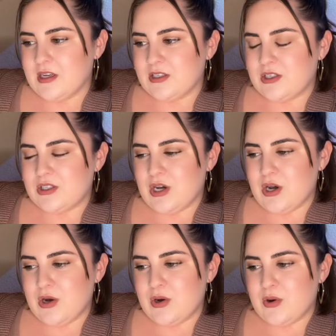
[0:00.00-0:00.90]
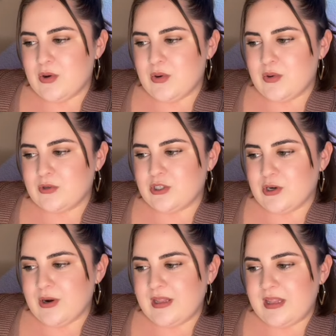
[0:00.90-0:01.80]
So
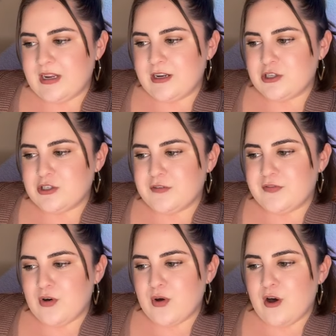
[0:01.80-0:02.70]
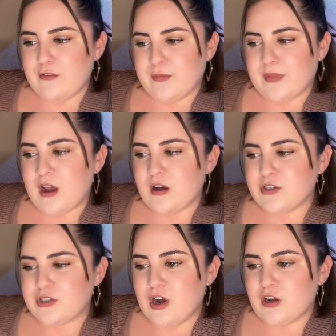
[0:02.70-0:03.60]
during the initial phone call from the
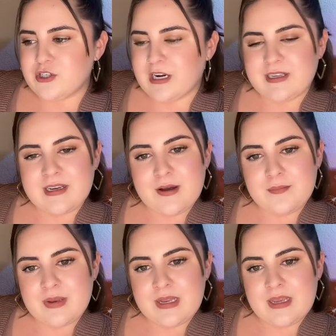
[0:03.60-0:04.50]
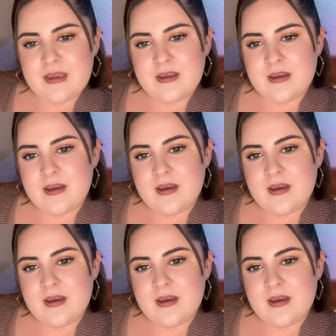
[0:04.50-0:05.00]
contracting company,